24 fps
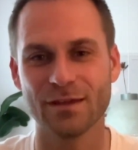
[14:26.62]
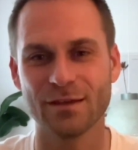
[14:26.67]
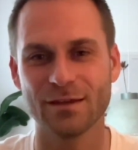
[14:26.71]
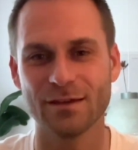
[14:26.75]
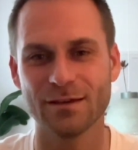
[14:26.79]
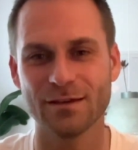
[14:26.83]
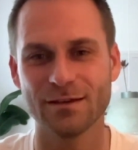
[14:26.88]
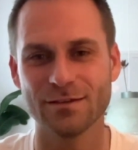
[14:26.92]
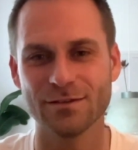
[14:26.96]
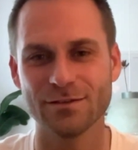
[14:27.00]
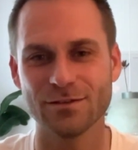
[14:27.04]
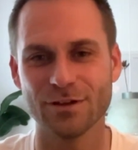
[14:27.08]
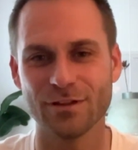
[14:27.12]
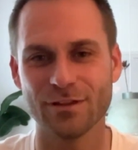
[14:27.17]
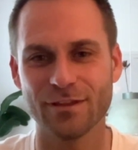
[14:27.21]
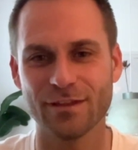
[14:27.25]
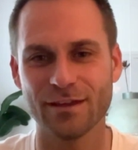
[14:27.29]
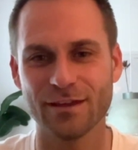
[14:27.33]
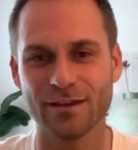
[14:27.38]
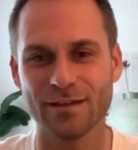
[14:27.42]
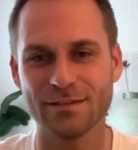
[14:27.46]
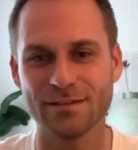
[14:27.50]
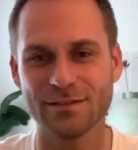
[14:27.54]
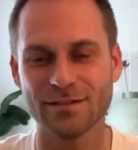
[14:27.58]
So I think
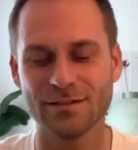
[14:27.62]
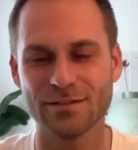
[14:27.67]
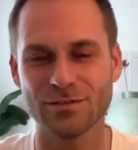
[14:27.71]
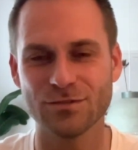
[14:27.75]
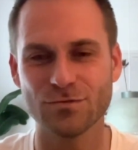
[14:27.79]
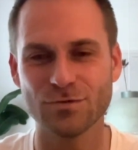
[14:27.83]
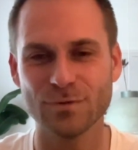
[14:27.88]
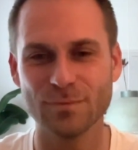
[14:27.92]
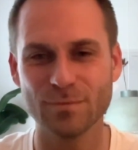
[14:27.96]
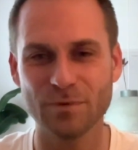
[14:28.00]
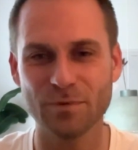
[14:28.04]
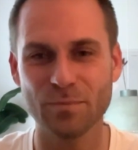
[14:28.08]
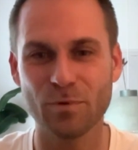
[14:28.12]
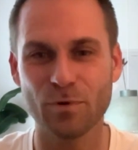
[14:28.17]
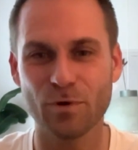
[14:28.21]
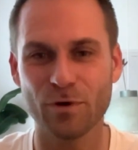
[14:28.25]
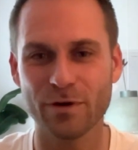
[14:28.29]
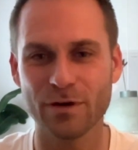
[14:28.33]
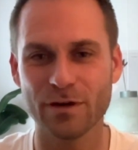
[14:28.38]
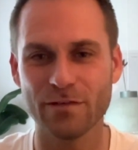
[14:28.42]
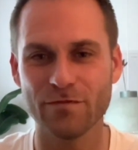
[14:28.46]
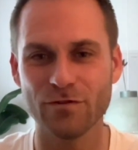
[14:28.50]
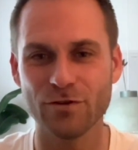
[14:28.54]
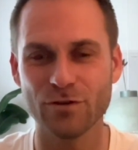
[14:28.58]
it's extremely important
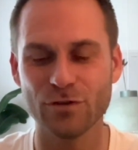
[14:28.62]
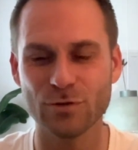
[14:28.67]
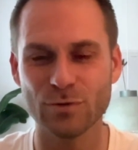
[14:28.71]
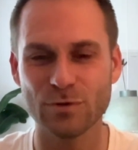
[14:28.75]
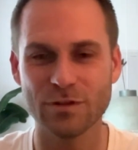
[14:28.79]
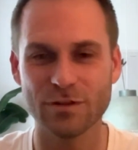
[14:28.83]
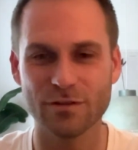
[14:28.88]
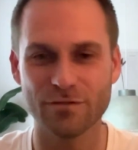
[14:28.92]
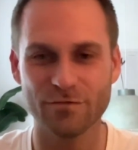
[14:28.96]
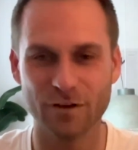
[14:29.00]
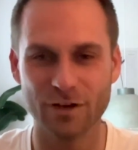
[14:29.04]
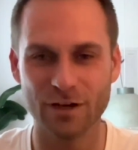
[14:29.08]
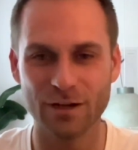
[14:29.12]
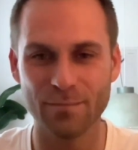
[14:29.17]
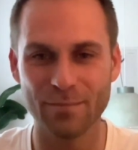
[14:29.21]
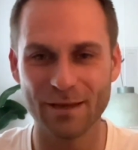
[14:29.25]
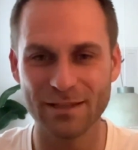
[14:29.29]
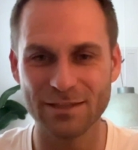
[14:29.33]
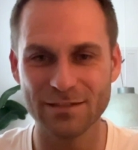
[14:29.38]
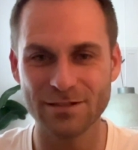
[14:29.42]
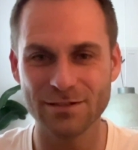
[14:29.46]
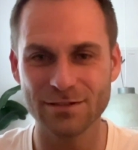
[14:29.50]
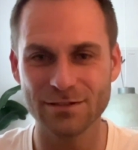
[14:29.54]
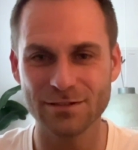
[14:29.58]
if you're doing the
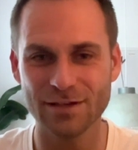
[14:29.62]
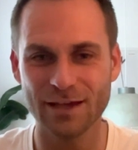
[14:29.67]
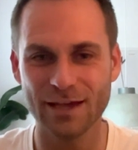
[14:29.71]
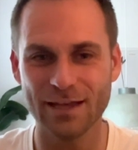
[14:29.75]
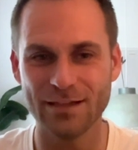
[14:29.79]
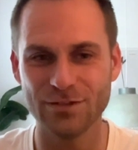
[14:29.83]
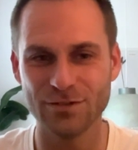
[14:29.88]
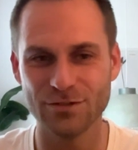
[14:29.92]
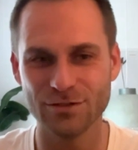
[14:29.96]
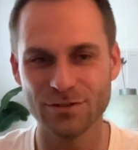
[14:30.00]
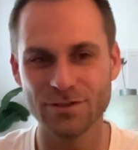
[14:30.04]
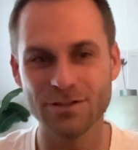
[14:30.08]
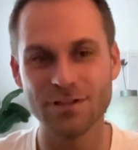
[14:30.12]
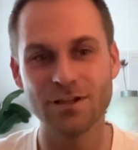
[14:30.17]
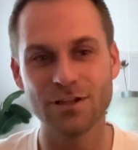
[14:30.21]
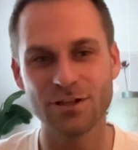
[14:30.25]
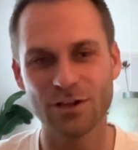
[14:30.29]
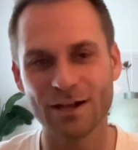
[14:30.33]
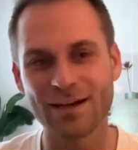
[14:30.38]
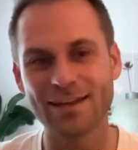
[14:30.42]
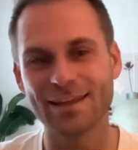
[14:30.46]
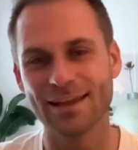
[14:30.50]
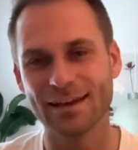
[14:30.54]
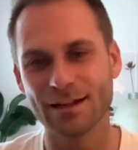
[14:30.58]
fundamentals and you're still
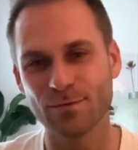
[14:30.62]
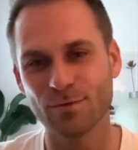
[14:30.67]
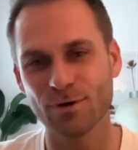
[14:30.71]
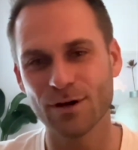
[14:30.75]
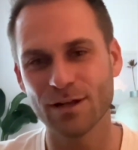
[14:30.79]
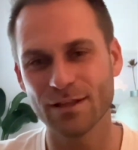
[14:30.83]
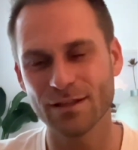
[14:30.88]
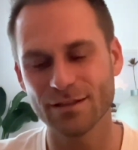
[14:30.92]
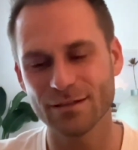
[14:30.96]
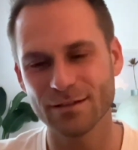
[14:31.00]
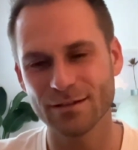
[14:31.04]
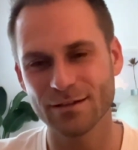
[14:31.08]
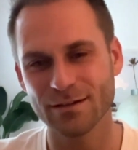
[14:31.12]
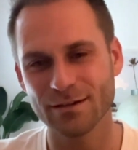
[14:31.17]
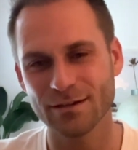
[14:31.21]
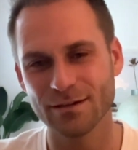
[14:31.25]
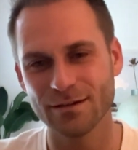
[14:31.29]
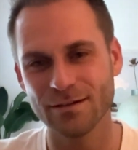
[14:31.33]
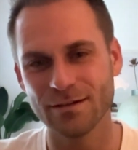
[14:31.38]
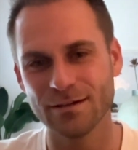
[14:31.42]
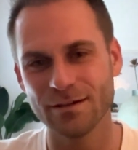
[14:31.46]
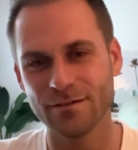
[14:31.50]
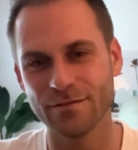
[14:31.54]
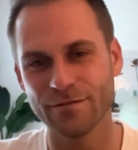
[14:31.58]
not getting well,
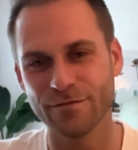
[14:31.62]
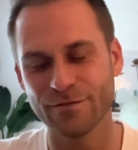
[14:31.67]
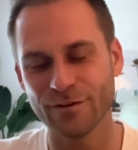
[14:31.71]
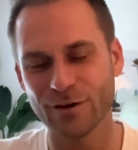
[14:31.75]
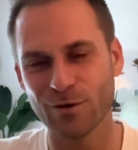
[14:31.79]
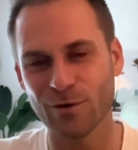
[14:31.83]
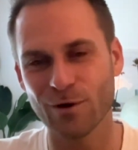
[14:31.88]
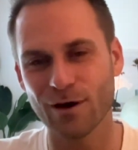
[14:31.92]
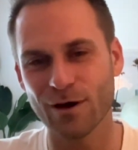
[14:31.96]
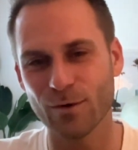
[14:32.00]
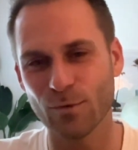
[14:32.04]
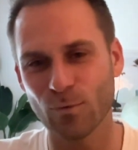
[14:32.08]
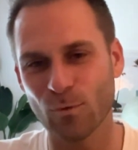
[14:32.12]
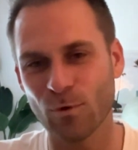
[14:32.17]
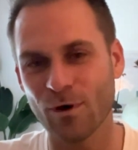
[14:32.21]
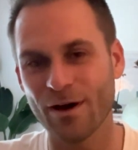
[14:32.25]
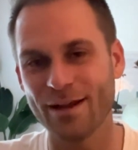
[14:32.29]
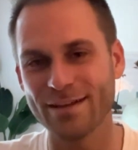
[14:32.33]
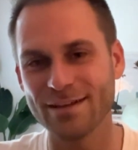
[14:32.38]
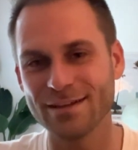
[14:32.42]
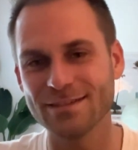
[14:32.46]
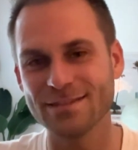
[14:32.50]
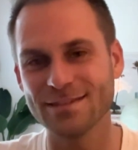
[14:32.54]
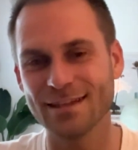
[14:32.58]
figure out what
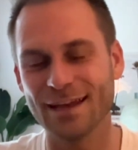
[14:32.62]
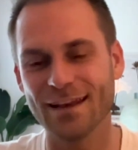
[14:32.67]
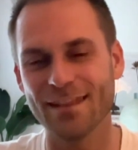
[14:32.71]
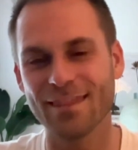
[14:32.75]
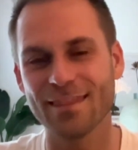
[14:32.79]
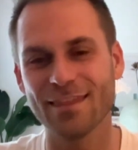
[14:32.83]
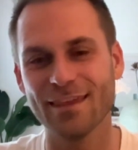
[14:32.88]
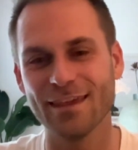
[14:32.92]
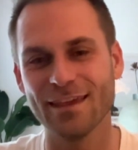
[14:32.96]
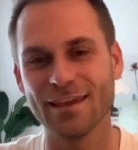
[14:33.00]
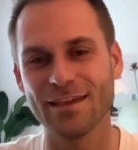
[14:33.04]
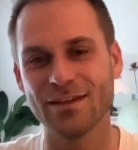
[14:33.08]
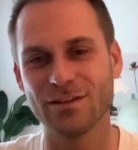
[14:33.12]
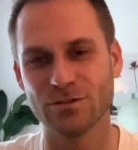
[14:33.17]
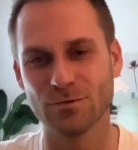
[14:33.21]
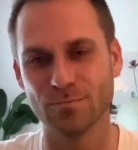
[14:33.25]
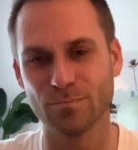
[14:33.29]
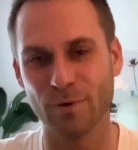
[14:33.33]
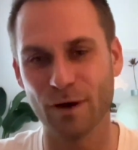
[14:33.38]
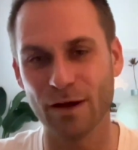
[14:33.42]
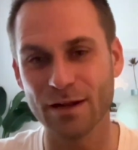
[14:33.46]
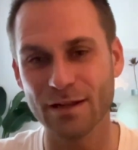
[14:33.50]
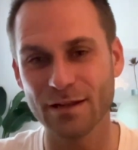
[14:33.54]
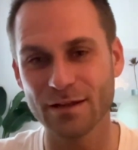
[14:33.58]
is that thing in your
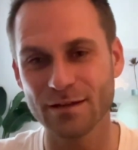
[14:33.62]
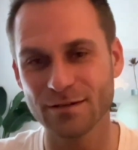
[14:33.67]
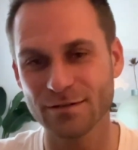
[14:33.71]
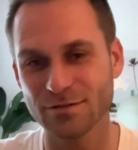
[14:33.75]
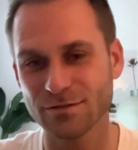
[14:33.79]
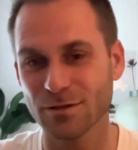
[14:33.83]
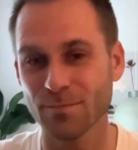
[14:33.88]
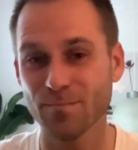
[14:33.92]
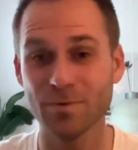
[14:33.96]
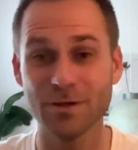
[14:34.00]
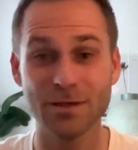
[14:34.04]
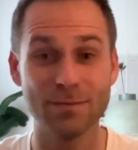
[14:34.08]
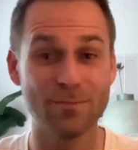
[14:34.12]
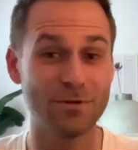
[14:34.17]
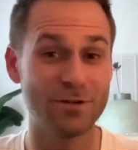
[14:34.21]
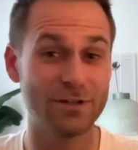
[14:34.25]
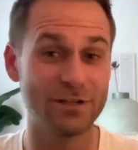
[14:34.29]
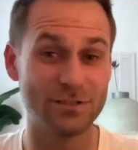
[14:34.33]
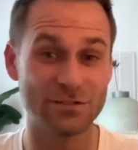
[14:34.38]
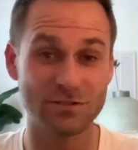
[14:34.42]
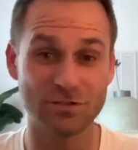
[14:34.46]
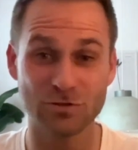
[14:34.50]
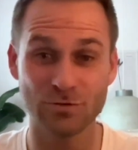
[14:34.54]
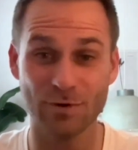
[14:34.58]
body. Some people,
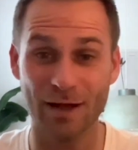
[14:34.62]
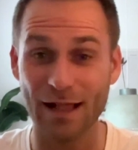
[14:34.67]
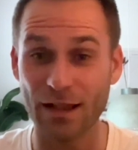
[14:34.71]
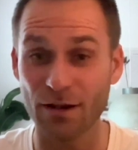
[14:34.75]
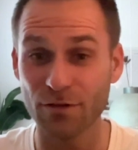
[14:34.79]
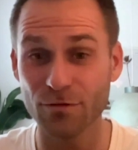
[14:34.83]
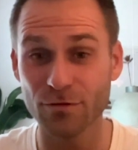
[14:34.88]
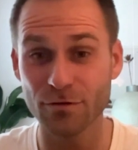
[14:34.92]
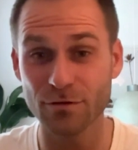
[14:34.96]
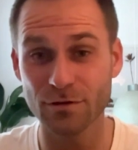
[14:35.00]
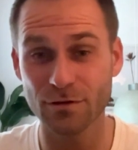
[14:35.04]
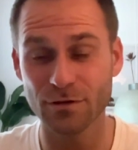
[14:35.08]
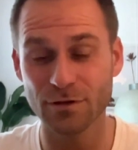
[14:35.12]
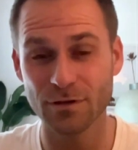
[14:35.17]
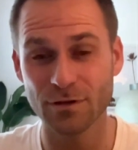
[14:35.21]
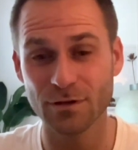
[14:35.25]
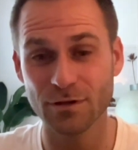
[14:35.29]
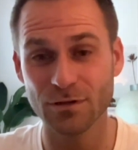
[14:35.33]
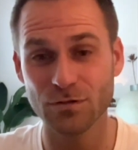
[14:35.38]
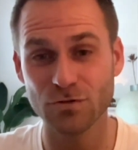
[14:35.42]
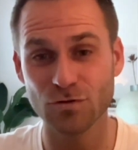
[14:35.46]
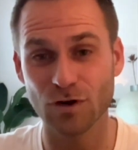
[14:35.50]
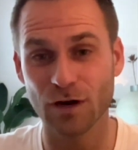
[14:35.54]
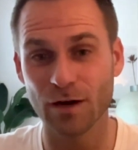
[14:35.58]
it's childhood
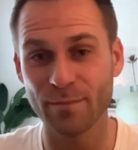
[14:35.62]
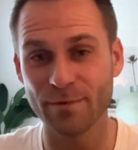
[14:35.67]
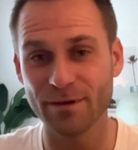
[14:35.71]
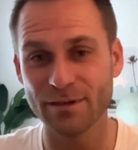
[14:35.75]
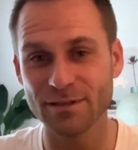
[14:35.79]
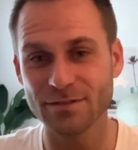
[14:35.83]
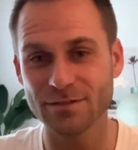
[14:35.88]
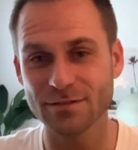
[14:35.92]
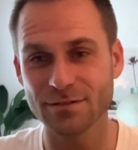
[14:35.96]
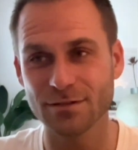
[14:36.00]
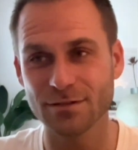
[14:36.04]
traumas.